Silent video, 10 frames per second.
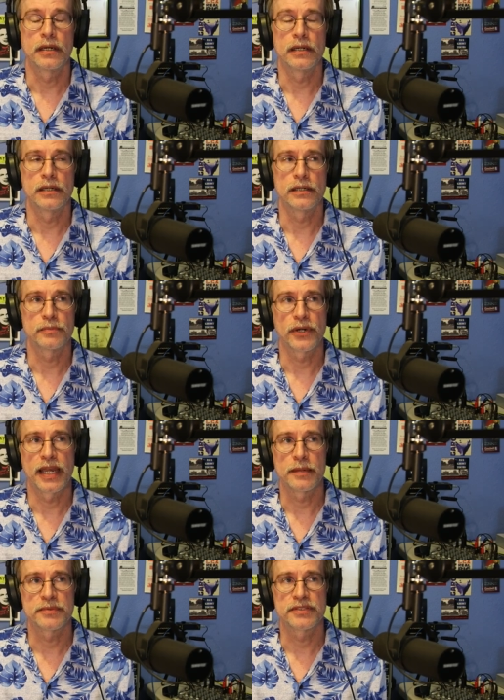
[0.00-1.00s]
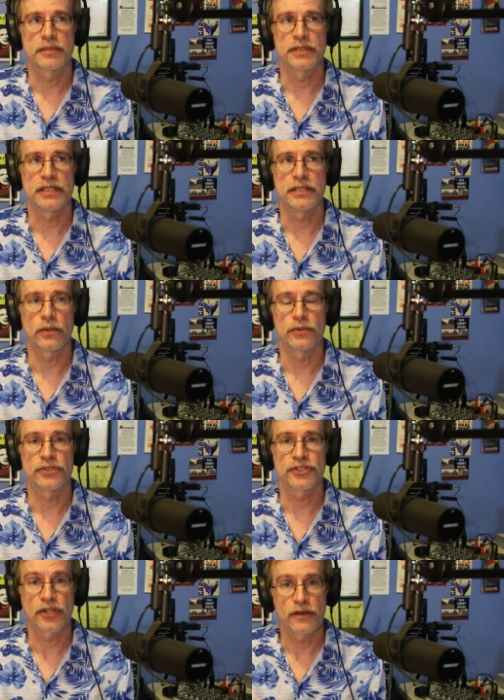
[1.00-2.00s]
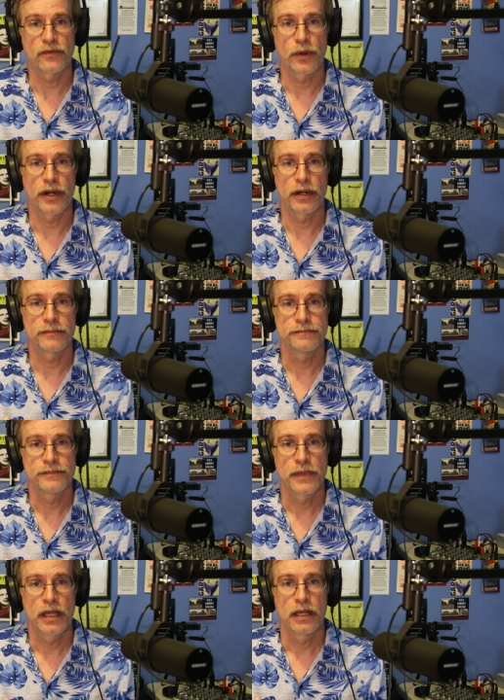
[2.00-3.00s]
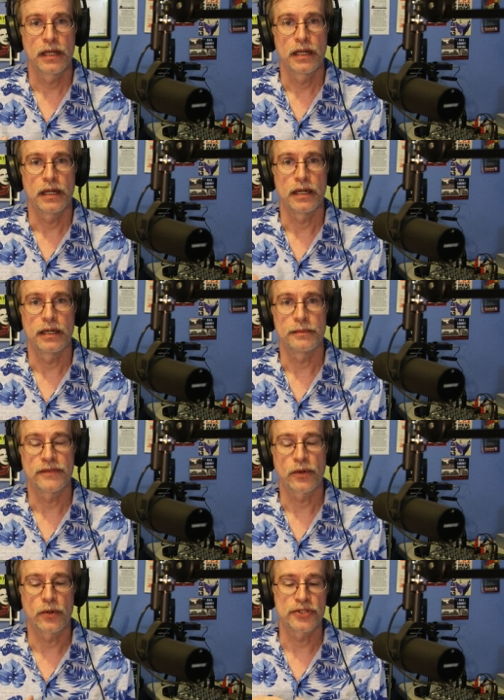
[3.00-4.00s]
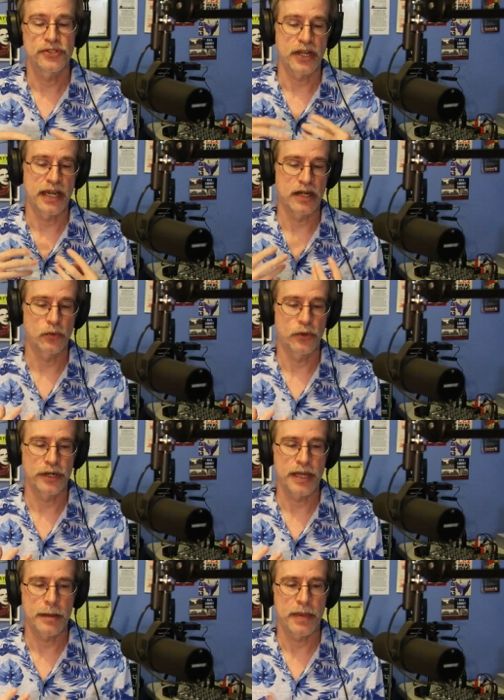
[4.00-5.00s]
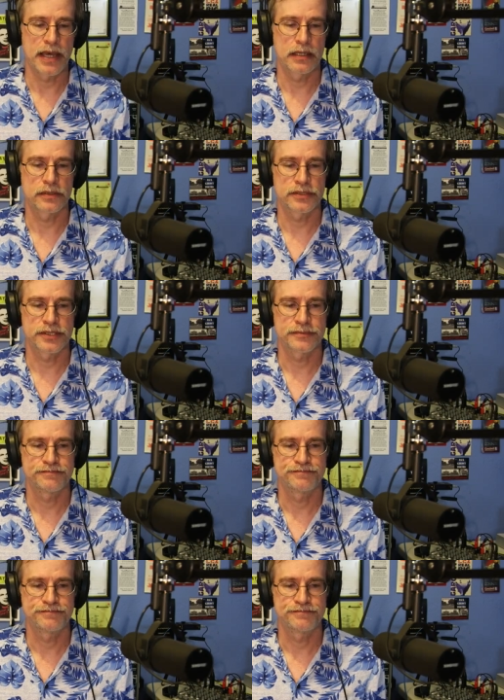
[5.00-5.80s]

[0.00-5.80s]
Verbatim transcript: um, perhaps some of the older software. Um, of course, they're kind of worried about,